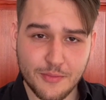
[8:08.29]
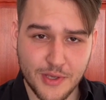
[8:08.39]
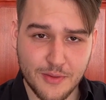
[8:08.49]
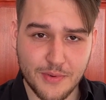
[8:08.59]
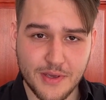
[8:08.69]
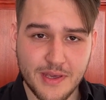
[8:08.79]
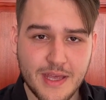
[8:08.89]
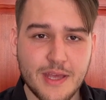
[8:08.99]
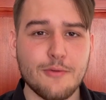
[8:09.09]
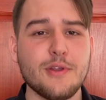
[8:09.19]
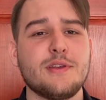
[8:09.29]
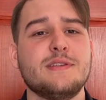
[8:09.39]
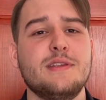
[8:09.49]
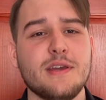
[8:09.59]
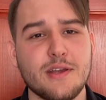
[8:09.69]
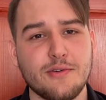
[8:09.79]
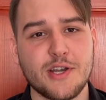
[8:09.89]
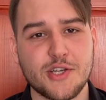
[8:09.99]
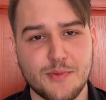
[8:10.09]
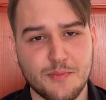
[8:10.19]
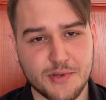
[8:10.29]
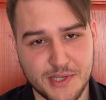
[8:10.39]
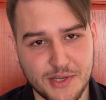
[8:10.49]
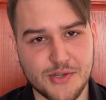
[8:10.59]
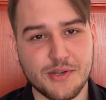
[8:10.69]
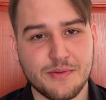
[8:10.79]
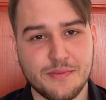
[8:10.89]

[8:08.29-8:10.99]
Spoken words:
BB with his dick enlargement procedure.